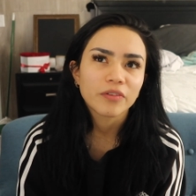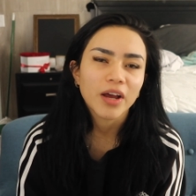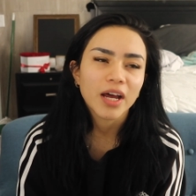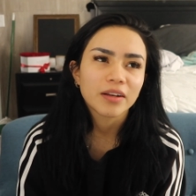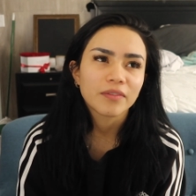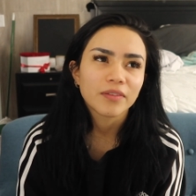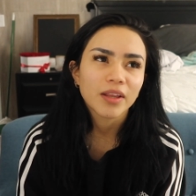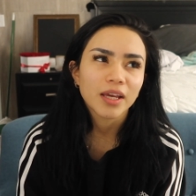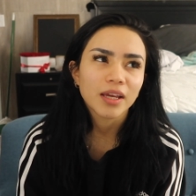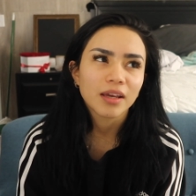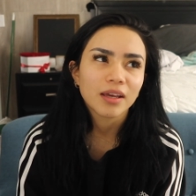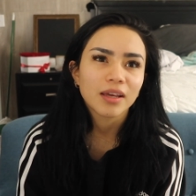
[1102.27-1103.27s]
of kind of
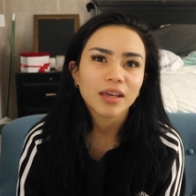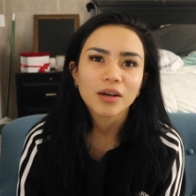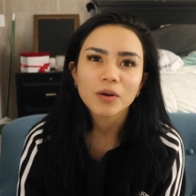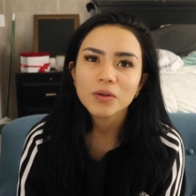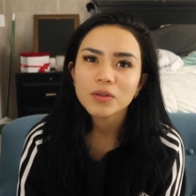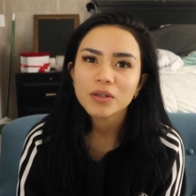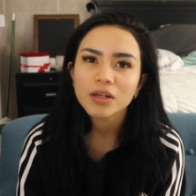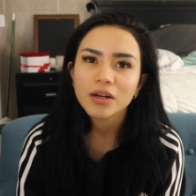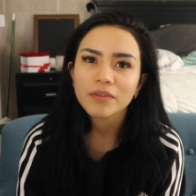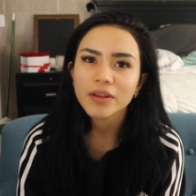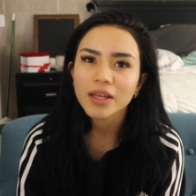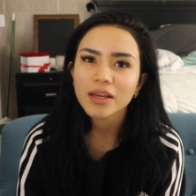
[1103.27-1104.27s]
like guilt
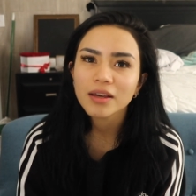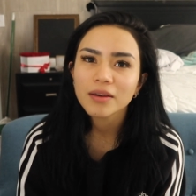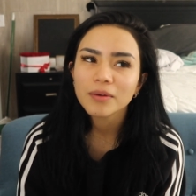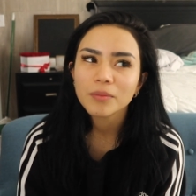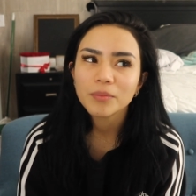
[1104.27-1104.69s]
of like